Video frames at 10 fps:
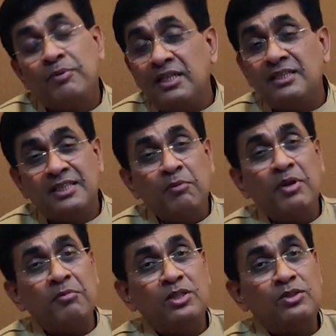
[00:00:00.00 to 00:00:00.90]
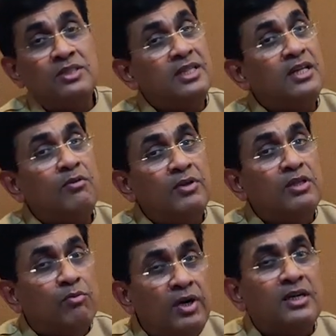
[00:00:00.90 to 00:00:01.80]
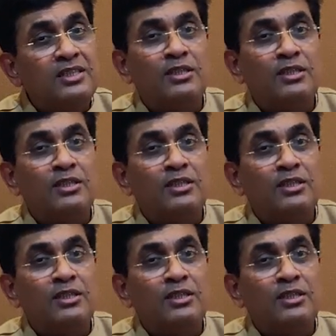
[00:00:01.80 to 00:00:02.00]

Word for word: But at the same time, I should say that when the work